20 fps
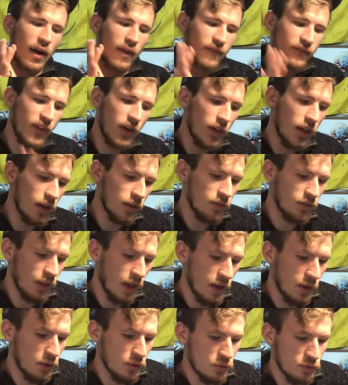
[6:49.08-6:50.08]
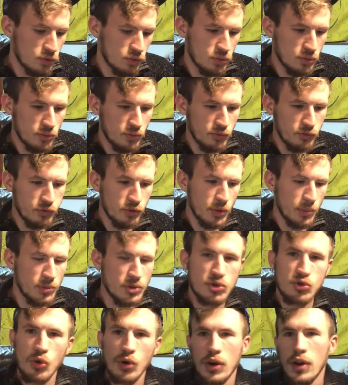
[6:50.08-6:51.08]
fell out of Legos for the
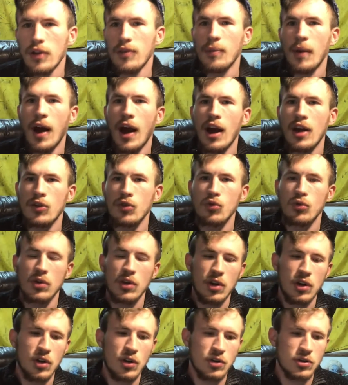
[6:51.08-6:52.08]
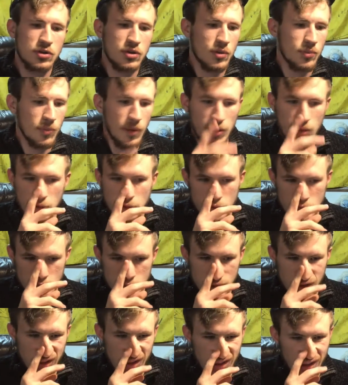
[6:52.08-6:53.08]
majority of my high school years, mainly
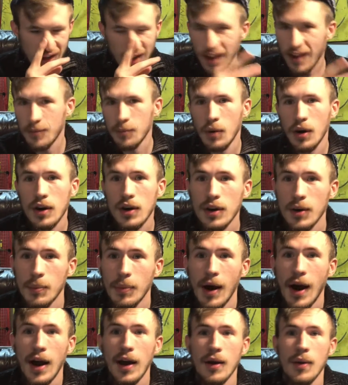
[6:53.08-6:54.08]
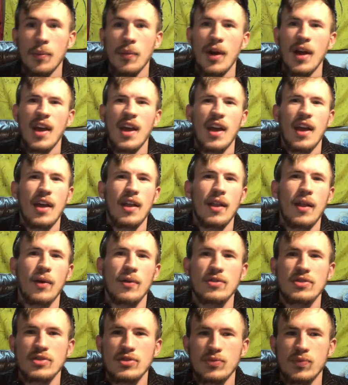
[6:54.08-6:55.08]
just didn't have money to buy them, and
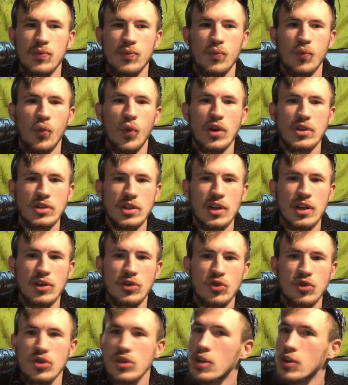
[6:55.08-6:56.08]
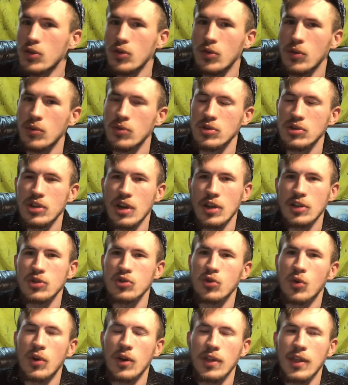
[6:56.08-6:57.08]
I just wasn't interested, so they were just kind of
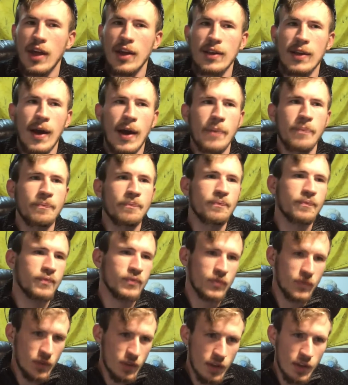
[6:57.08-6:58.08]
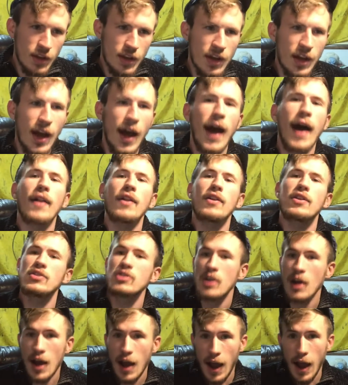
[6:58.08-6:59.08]
stored at that time. College,
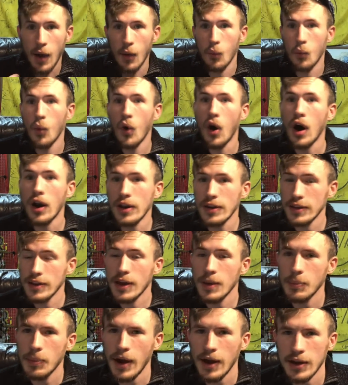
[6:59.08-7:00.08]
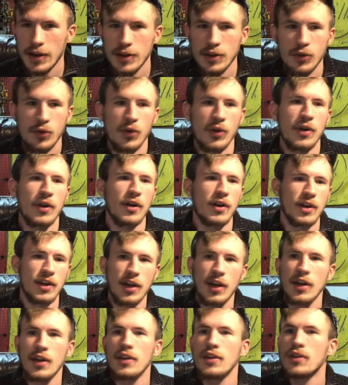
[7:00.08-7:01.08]
I wanted to get back into it.
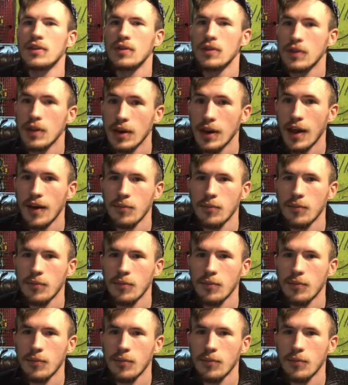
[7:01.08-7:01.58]
Again, didn't have